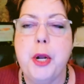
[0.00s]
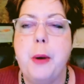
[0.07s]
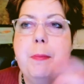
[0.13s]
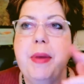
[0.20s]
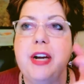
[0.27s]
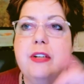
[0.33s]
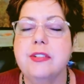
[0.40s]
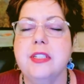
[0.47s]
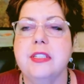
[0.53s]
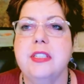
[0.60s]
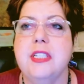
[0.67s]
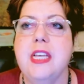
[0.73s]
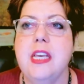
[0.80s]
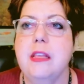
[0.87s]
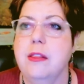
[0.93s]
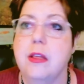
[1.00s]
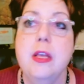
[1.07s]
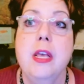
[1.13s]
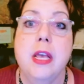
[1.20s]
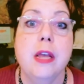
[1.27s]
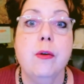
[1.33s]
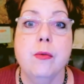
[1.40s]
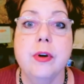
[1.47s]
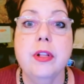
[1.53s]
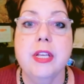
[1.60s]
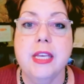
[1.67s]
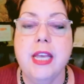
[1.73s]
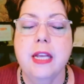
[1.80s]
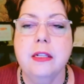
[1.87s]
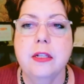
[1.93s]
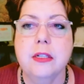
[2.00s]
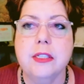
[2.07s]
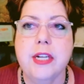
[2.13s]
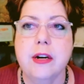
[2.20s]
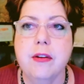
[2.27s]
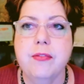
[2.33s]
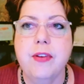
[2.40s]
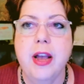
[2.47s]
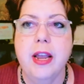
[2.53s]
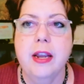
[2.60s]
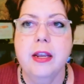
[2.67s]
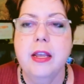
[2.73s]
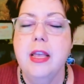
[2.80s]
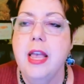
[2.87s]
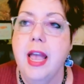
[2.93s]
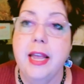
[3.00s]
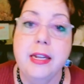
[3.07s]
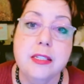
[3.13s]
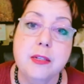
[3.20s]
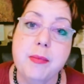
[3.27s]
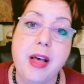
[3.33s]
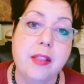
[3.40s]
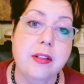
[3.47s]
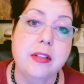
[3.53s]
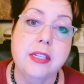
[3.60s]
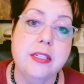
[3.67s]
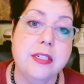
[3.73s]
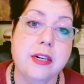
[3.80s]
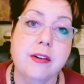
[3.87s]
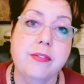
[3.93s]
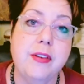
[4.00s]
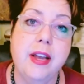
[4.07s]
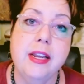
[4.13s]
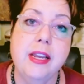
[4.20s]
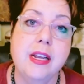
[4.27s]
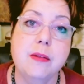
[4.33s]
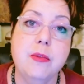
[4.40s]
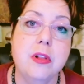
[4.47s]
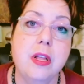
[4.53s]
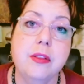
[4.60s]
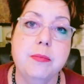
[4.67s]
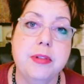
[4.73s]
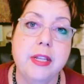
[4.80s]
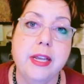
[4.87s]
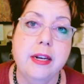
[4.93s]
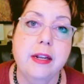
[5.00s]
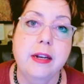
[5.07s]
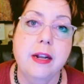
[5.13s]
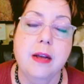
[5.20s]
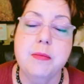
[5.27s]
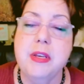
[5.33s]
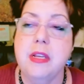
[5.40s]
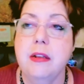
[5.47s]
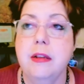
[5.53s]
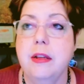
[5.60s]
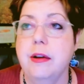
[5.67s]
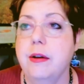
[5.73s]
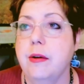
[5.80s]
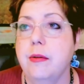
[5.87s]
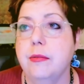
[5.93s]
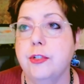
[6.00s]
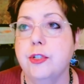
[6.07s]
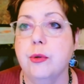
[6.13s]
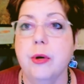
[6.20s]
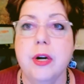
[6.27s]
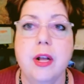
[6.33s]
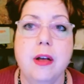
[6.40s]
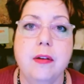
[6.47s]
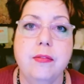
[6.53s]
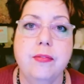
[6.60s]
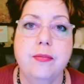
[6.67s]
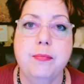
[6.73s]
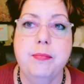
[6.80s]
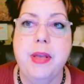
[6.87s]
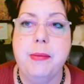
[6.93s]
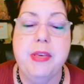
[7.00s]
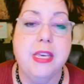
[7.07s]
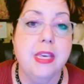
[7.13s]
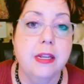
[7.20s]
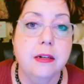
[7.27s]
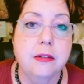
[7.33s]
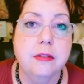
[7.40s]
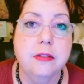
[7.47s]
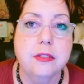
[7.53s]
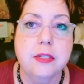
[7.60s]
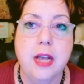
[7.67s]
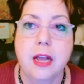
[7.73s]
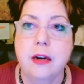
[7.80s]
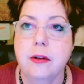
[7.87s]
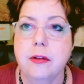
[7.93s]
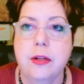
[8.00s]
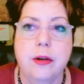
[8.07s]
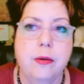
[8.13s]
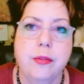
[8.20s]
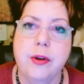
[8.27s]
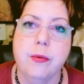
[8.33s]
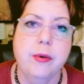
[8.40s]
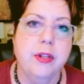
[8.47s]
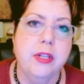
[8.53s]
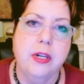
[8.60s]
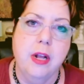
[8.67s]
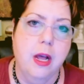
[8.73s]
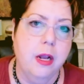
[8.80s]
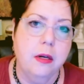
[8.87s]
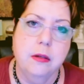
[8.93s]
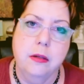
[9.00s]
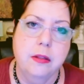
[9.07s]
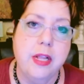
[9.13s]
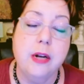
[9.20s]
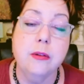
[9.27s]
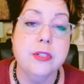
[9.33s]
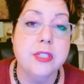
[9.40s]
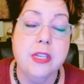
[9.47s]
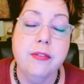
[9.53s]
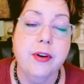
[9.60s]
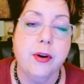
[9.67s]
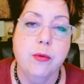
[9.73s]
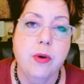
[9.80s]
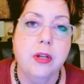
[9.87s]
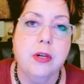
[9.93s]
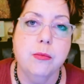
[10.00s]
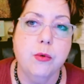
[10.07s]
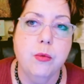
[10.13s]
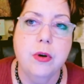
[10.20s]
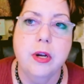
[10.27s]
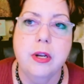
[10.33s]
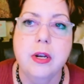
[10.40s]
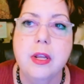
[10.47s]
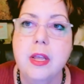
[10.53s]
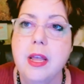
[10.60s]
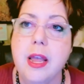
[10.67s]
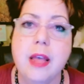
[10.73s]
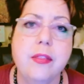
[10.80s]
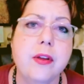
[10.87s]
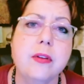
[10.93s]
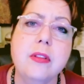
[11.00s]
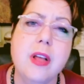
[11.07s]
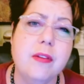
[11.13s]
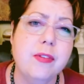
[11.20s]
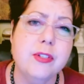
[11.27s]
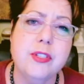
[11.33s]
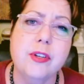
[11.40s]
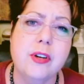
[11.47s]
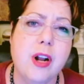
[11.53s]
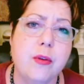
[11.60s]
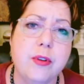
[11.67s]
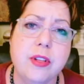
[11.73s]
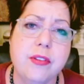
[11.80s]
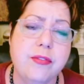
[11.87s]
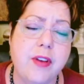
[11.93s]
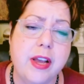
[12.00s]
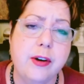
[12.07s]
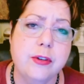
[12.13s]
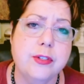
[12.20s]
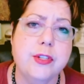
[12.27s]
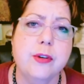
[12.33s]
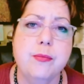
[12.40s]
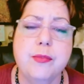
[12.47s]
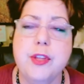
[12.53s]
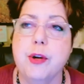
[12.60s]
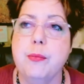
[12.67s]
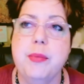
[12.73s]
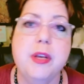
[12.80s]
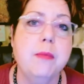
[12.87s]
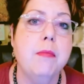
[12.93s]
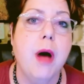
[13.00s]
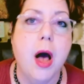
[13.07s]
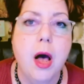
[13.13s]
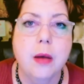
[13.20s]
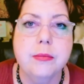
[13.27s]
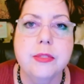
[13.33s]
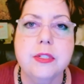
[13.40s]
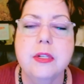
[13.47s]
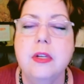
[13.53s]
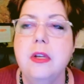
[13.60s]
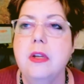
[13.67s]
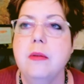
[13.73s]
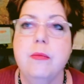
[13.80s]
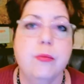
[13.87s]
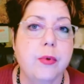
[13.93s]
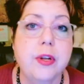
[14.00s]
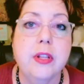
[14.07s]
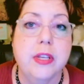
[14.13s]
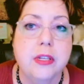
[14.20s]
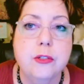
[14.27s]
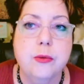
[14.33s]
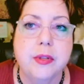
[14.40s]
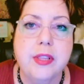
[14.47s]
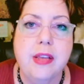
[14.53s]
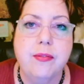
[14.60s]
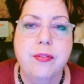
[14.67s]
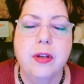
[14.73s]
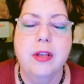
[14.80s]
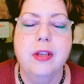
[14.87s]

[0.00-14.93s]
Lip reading: know, bares its teeth, it really can look terrifying, and it's about the least terrifying animal on the planet. I mean, you know, short of baby kittens, they don't see very well, number one, and they're lovers. They're not really fighters. They're big moms. Really is what they